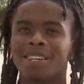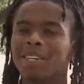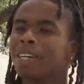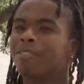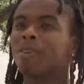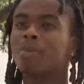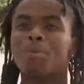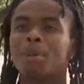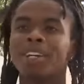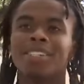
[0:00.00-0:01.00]
You'll hear football
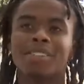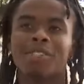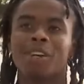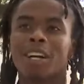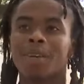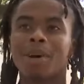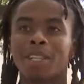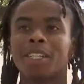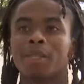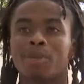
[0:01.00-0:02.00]
players even talking about
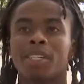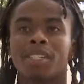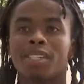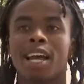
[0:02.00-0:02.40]
their experiences